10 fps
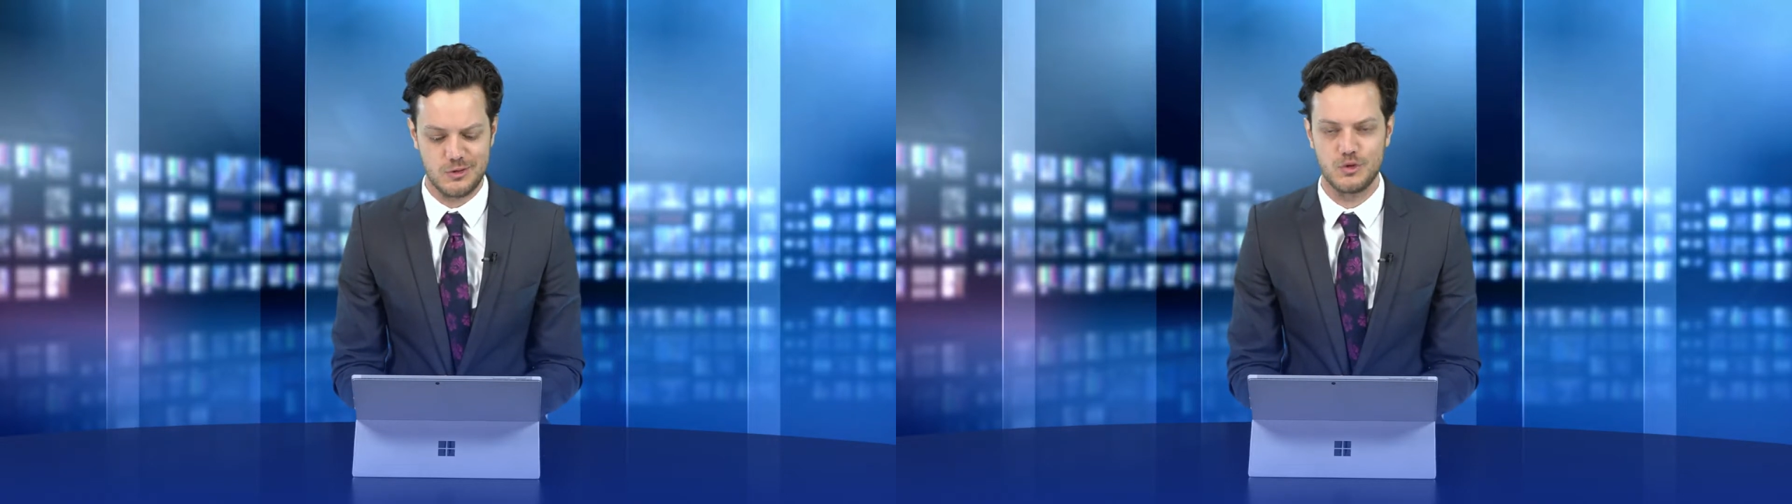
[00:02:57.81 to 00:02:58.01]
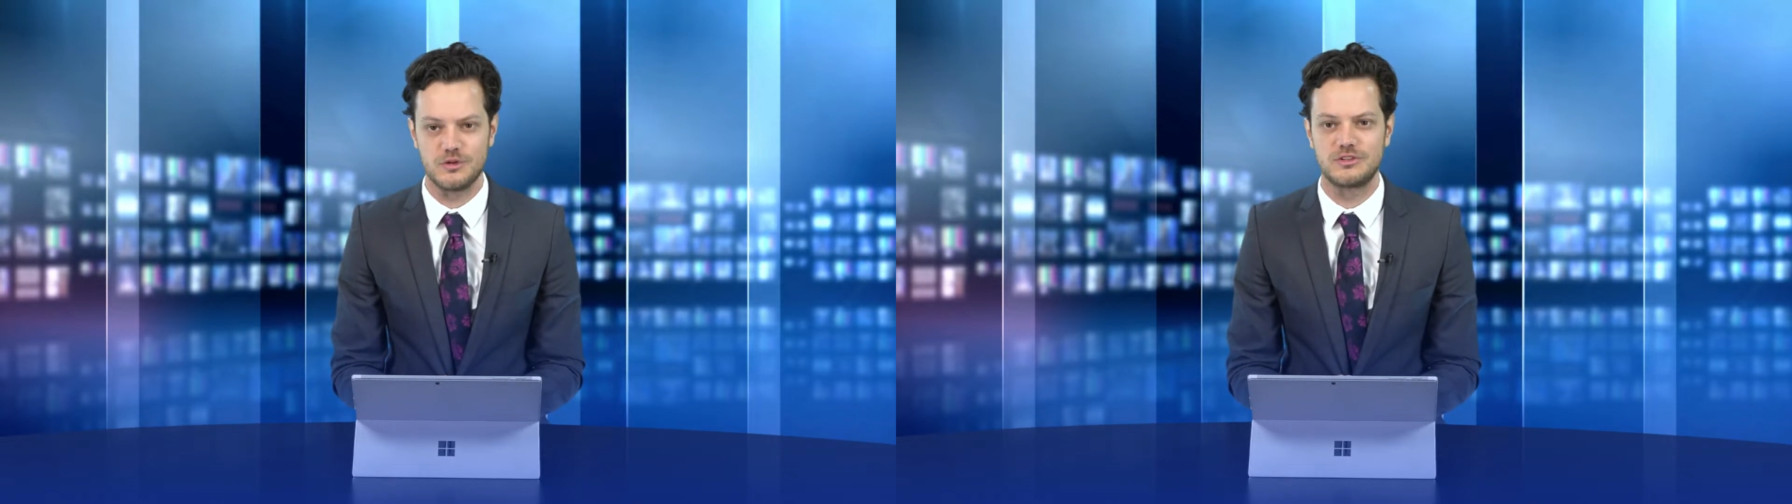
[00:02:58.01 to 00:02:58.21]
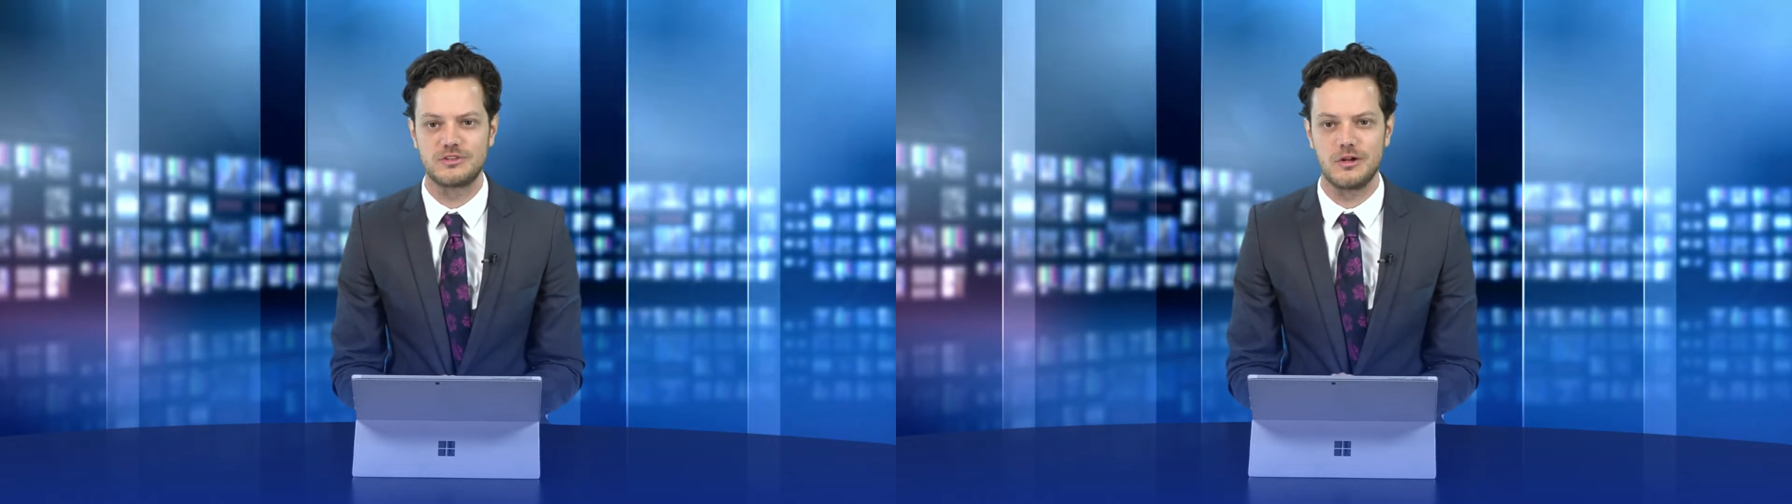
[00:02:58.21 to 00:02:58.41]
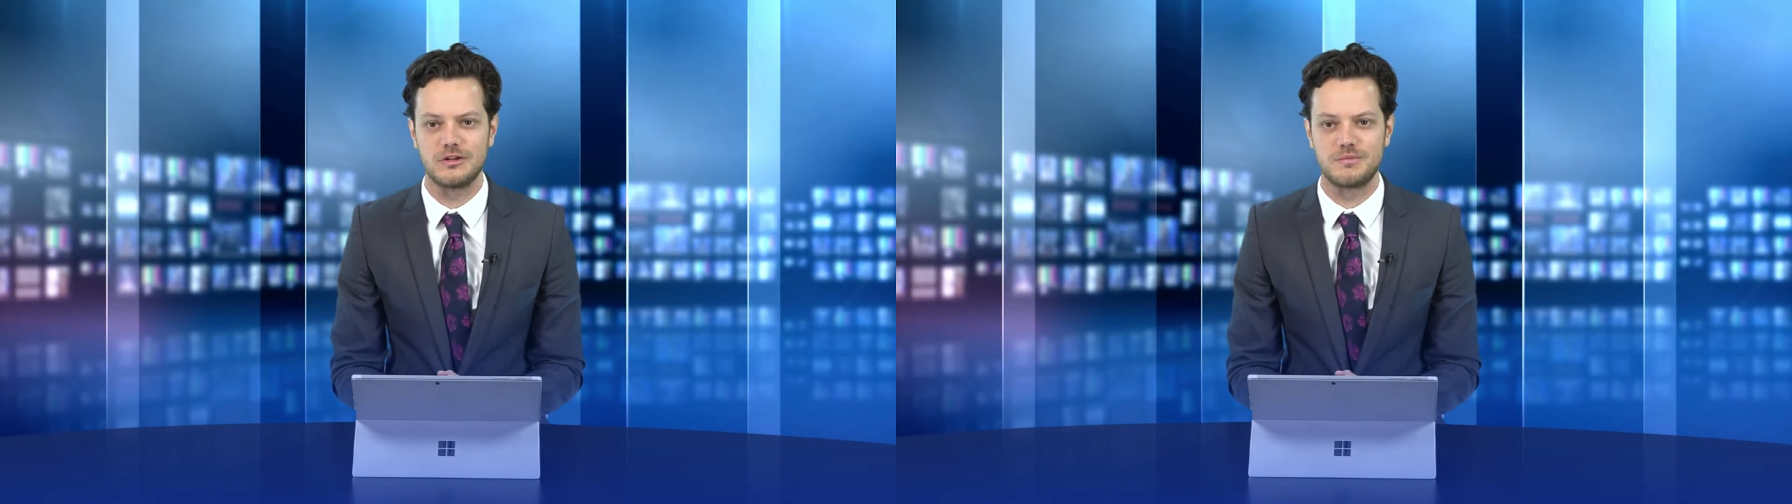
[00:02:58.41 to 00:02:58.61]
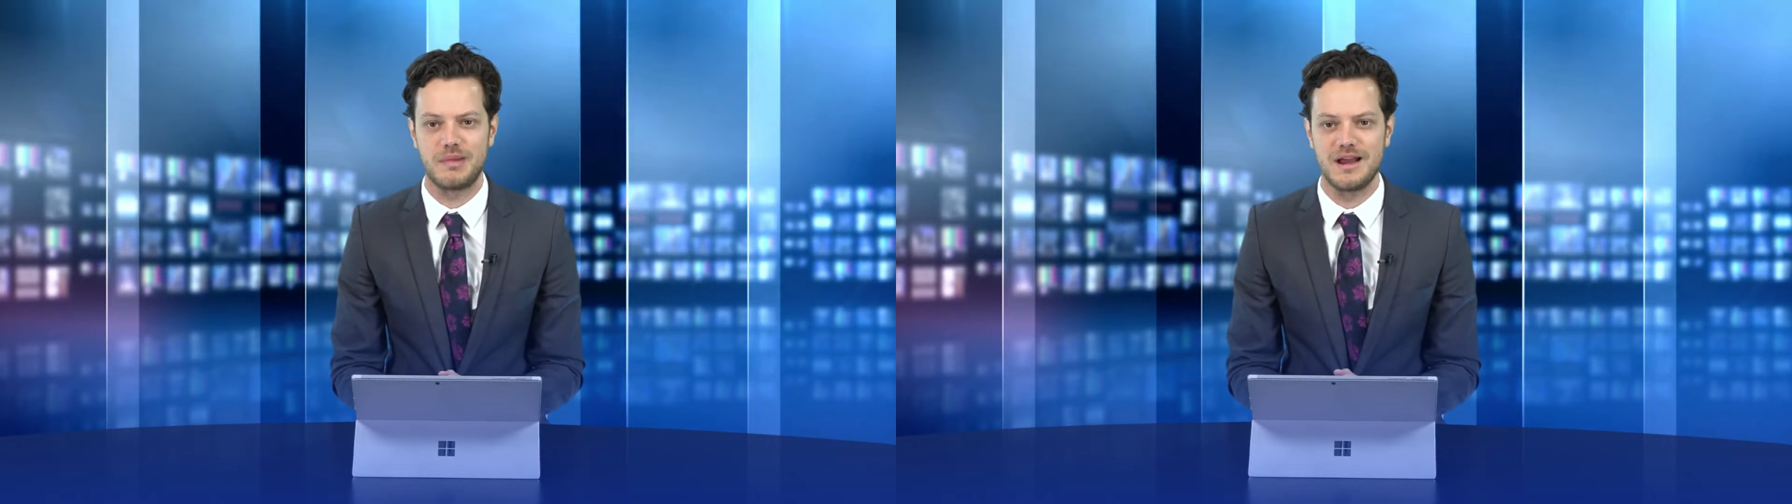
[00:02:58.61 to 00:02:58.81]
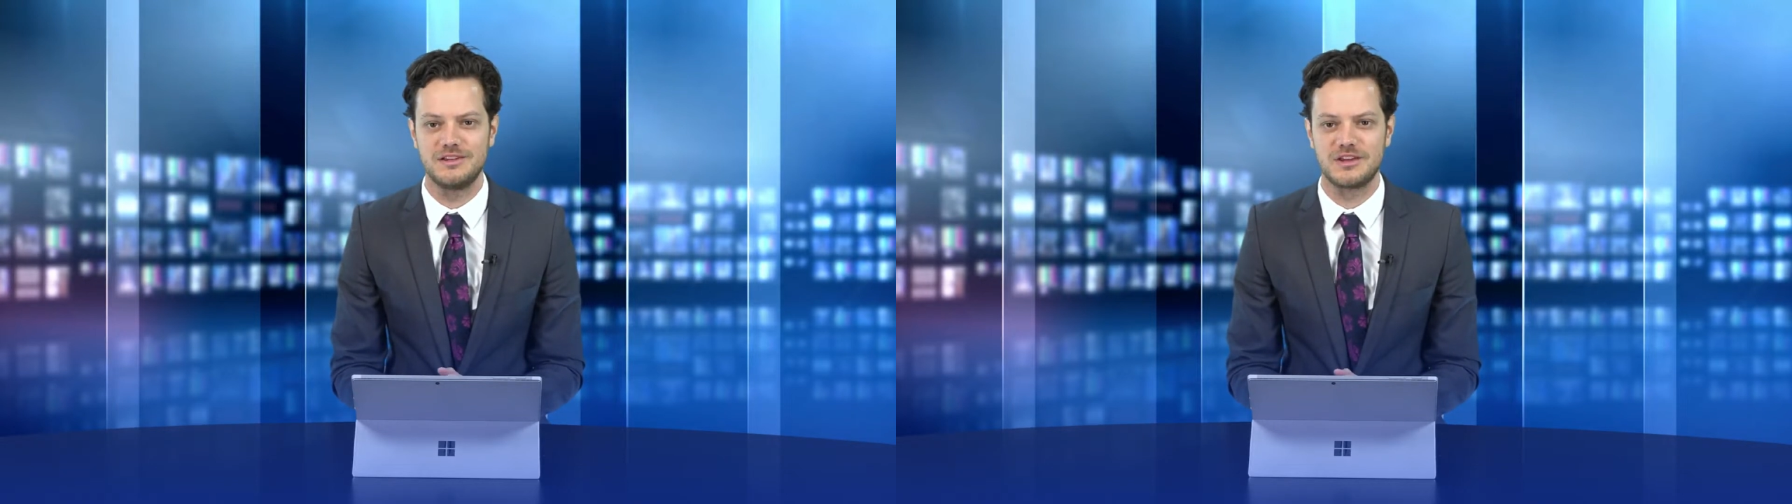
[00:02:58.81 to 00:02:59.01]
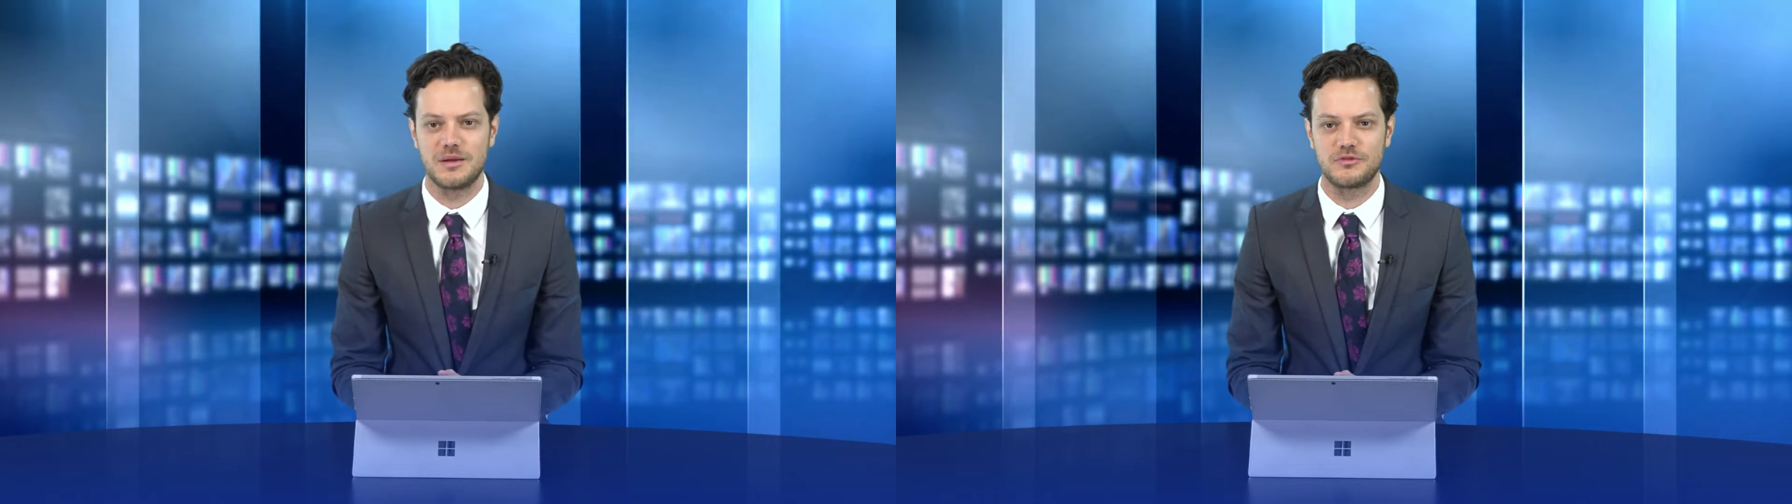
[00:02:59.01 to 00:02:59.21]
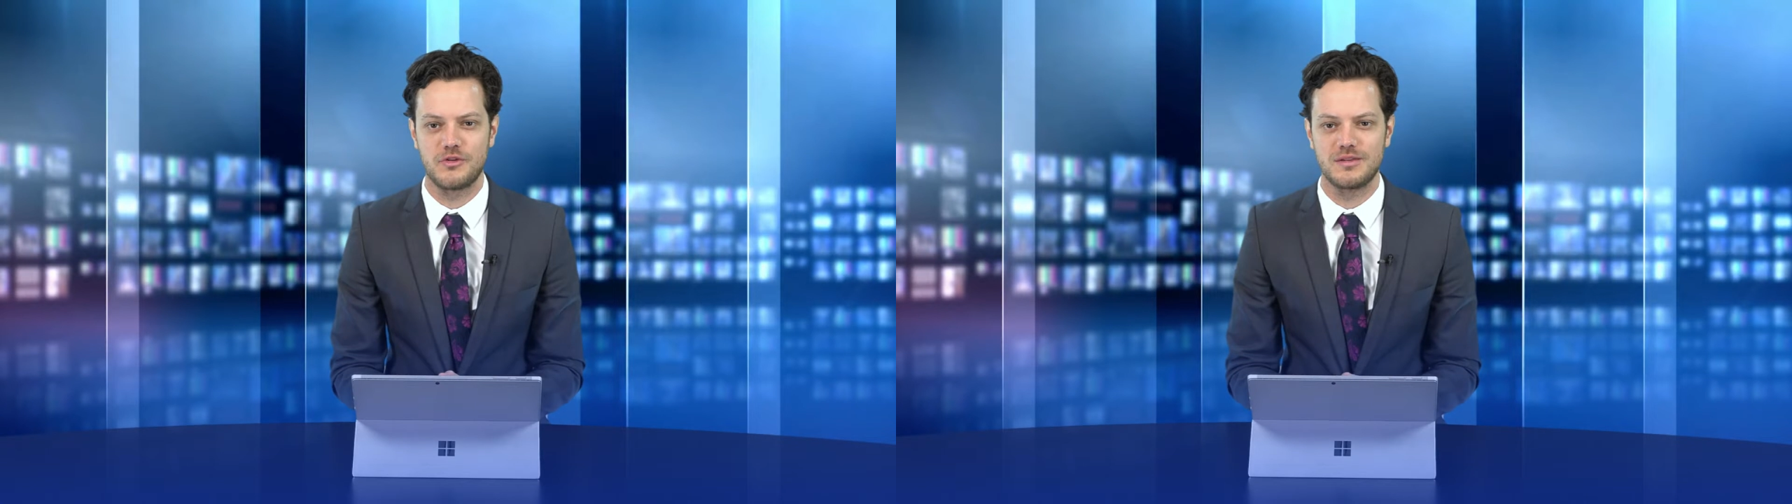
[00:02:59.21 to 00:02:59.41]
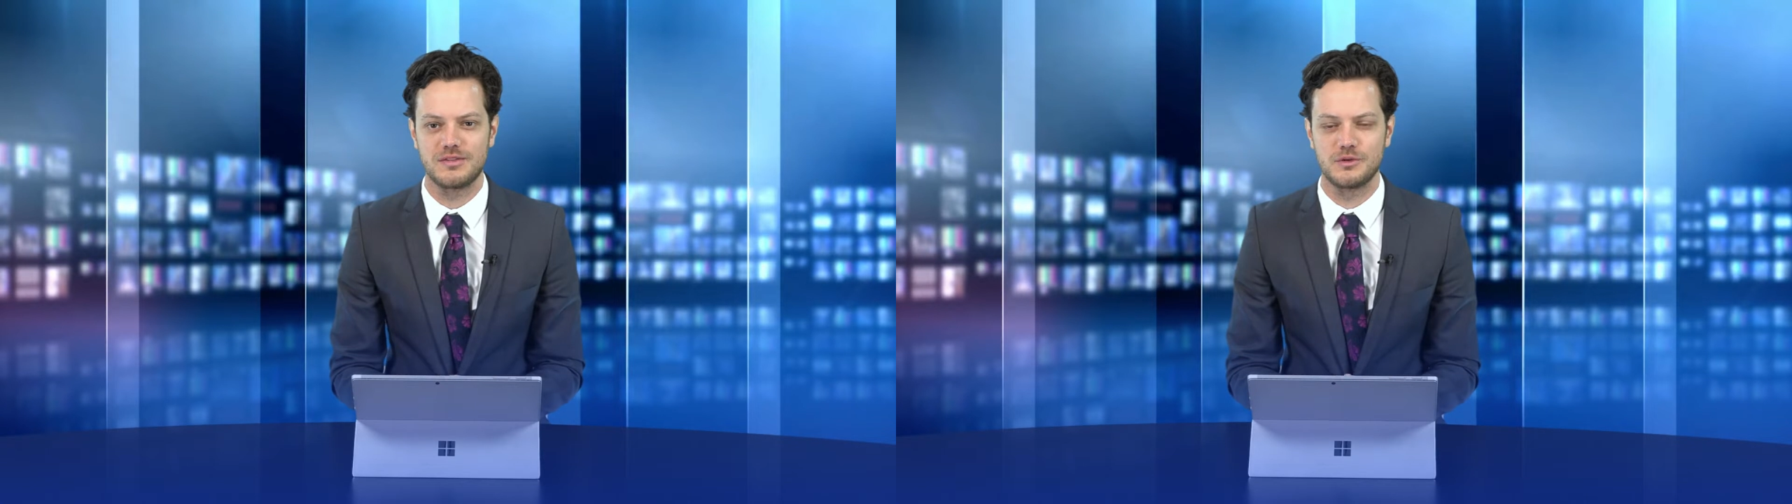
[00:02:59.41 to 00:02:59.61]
good solid pace up front.